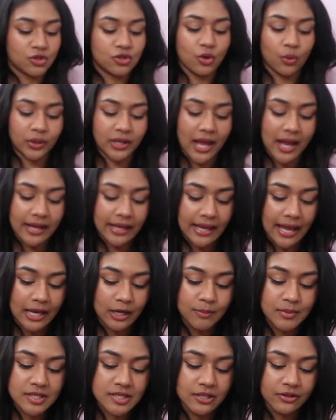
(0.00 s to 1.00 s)
Zodiac
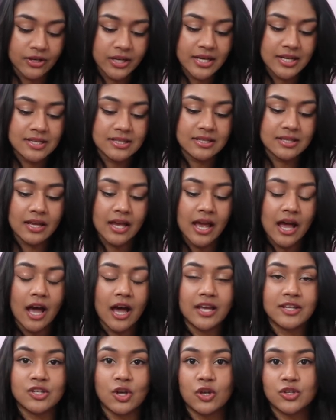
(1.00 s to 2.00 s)
Academy series.
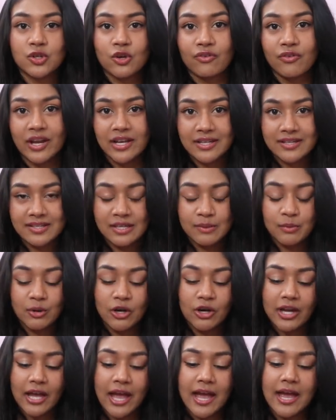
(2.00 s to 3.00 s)
It's also a fantasy
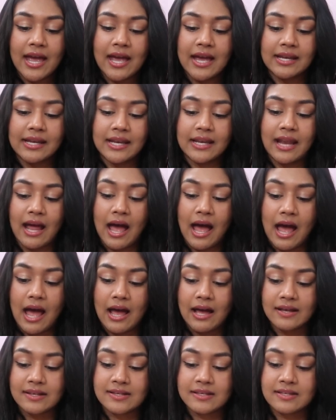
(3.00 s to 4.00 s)
book, and it
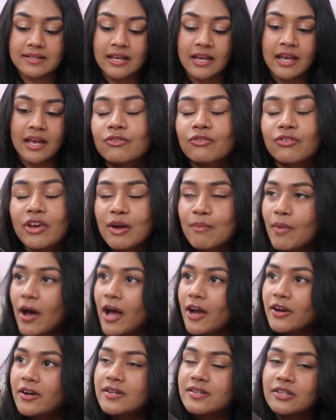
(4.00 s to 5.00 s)
has
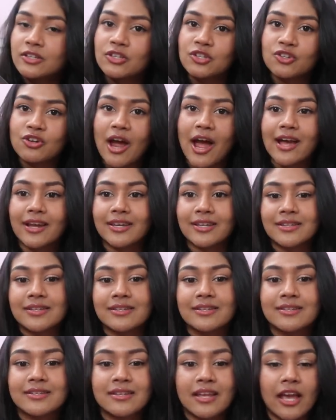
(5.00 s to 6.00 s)
vampires and
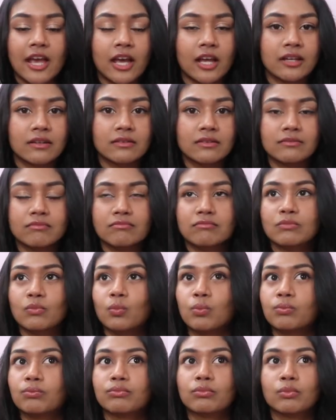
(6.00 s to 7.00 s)
dragons and
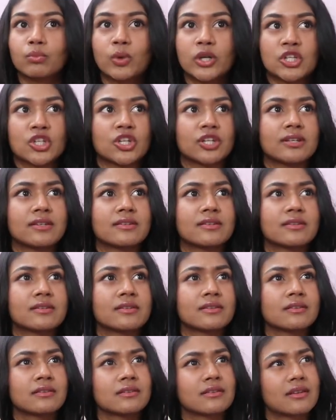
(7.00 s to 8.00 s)

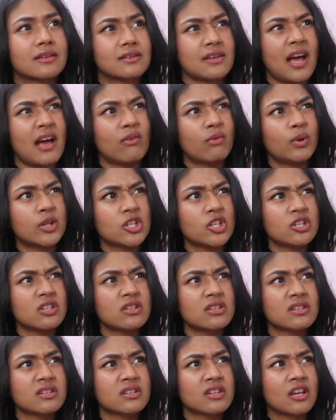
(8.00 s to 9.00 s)
witches. Does it have
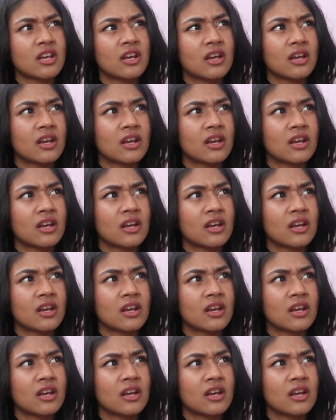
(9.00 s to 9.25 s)
witches?